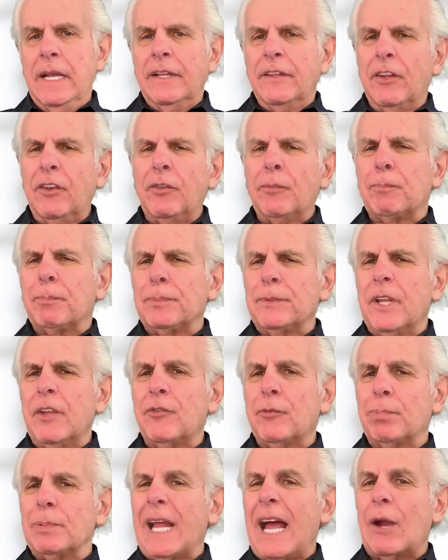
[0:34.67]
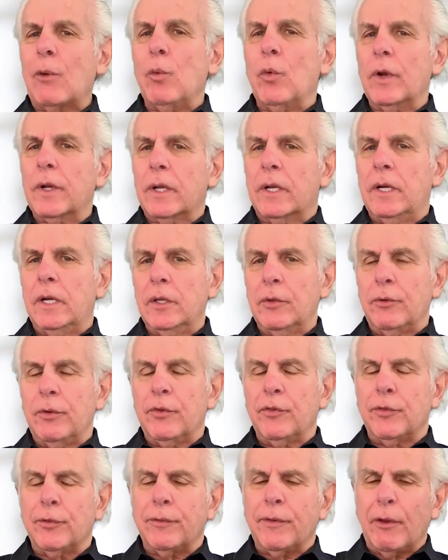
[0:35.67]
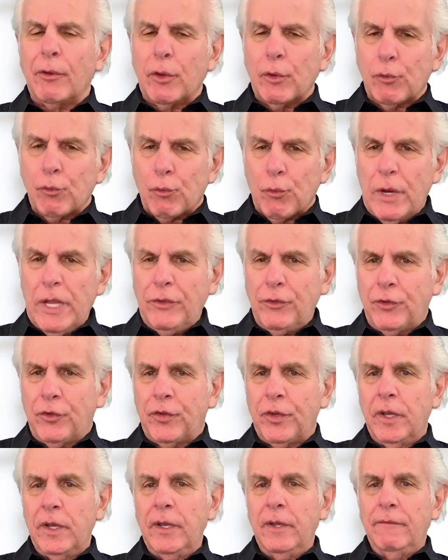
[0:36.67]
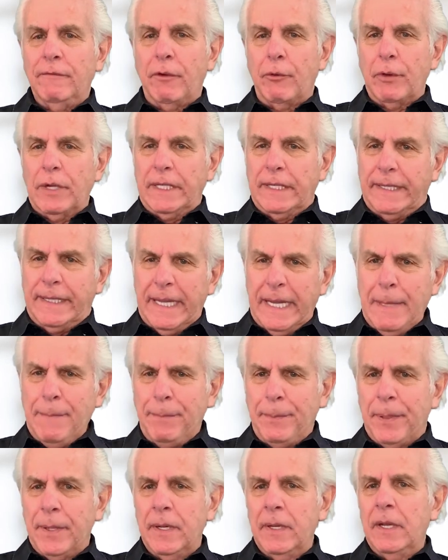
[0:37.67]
This, this black watercolor is very rich, very deep,